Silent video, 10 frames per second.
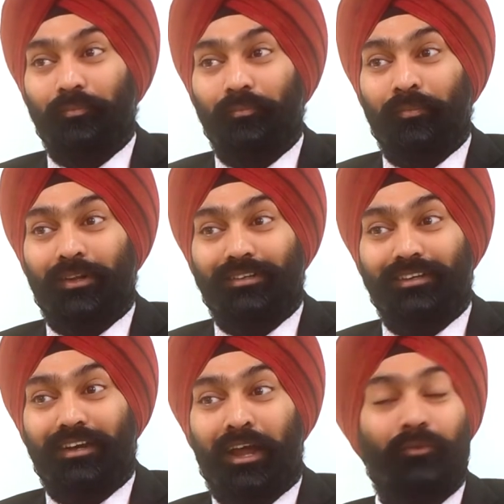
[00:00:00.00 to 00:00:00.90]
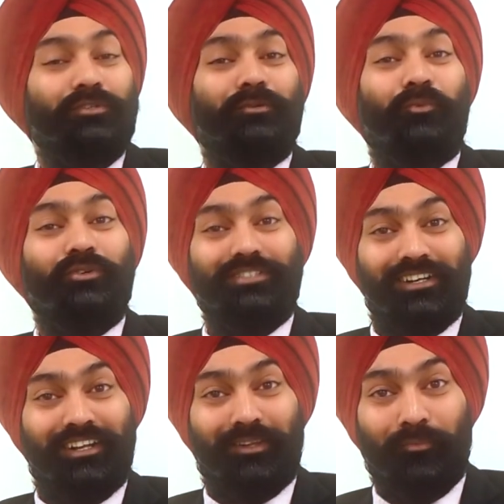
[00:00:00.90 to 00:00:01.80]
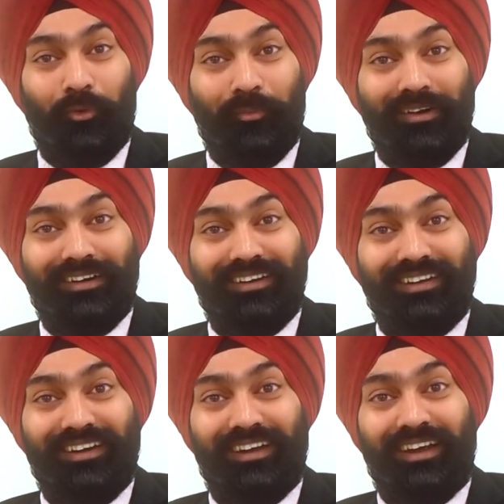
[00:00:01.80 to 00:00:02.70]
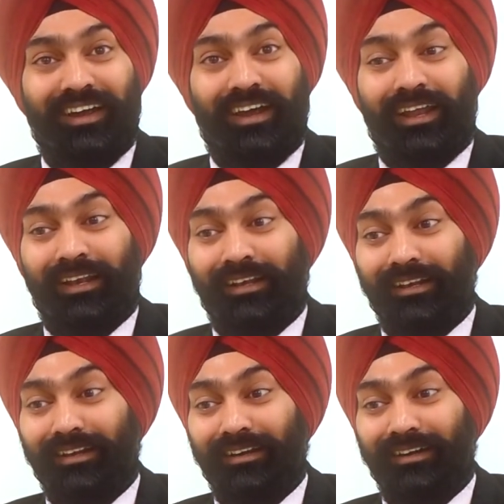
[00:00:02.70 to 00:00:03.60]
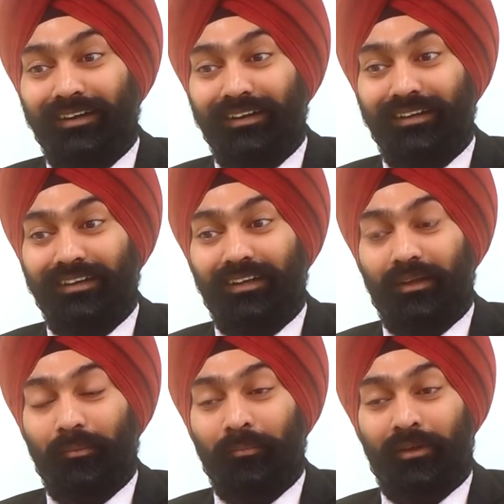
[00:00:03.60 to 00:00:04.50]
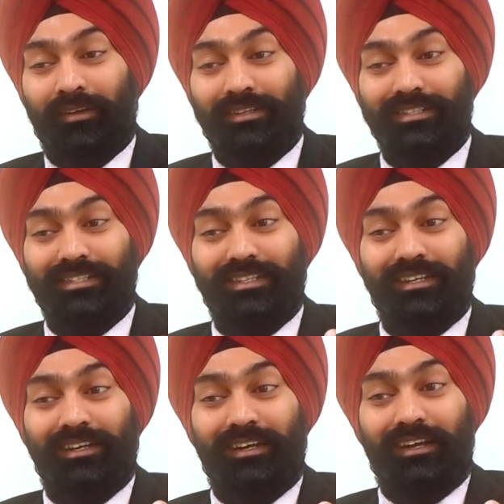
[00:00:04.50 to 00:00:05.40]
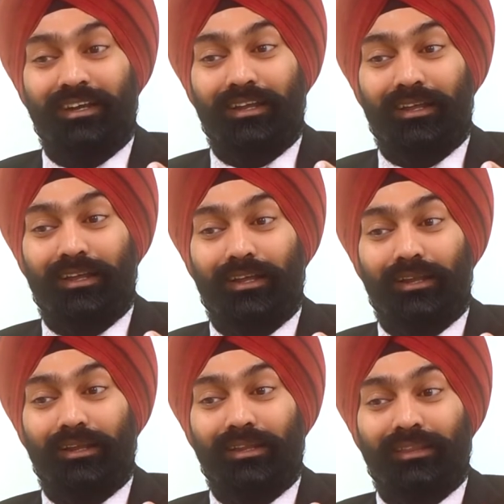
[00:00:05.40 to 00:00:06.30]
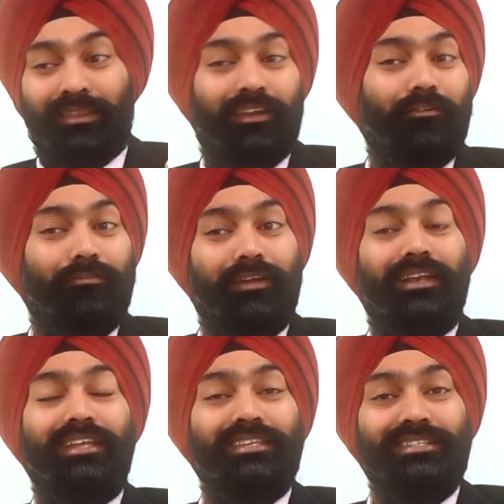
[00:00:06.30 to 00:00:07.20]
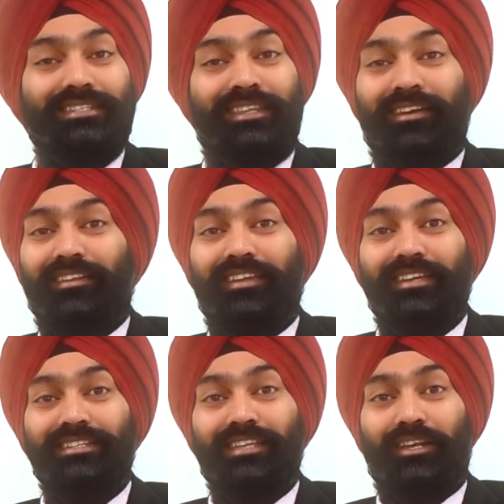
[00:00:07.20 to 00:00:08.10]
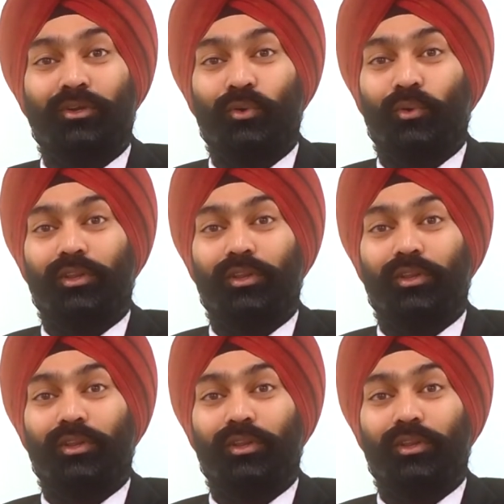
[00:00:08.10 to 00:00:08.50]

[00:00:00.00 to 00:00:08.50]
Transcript: but I was emotional in the moment. And because there are feelings, there are things that you